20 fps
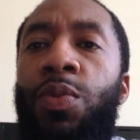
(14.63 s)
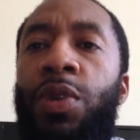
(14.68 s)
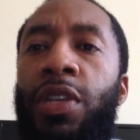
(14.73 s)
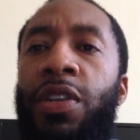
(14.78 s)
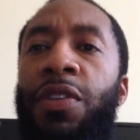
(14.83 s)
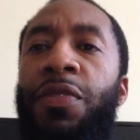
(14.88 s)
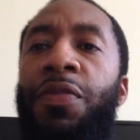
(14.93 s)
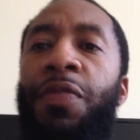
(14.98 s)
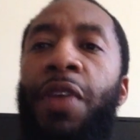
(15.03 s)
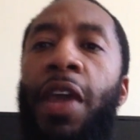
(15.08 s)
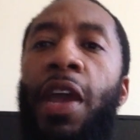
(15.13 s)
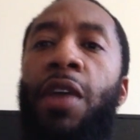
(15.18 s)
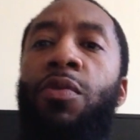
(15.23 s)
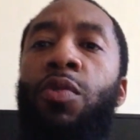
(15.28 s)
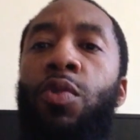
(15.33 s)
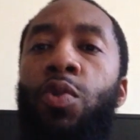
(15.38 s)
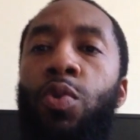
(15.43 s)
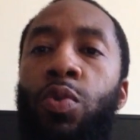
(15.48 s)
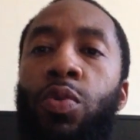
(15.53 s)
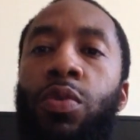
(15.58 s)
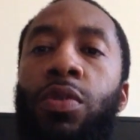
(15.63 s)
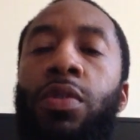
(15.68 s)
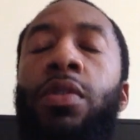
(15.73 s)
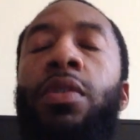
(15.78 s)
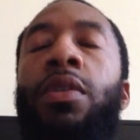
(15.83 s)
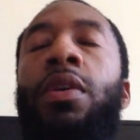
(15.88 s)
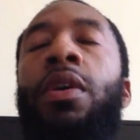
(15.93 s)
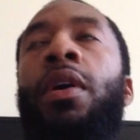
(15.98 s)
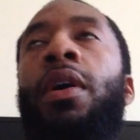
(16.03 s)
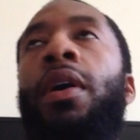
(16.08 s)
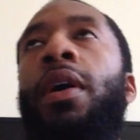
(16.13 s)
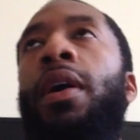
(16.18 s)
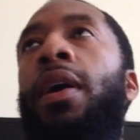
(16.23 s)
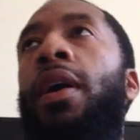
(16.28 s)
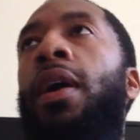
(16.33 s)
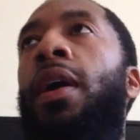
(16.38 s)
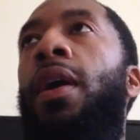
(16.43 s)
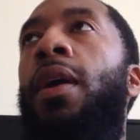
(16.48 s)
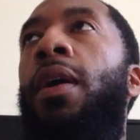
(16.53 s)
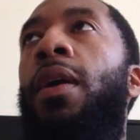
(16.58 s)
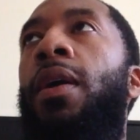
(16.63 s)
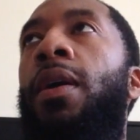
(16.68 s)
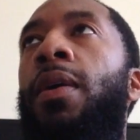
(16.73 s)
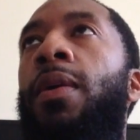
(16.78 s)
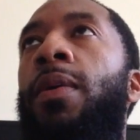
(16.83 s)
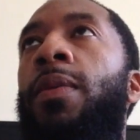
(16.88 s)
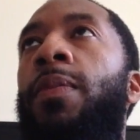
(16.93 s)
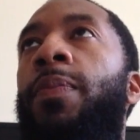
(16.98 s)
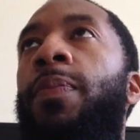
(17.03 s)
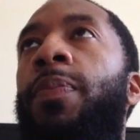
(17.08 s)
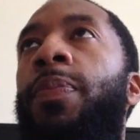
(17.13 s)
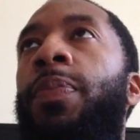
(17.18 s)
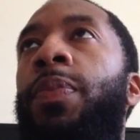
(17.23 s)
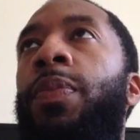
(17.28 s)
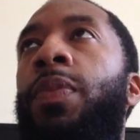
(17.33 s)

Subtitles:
with the pharaohs, dealing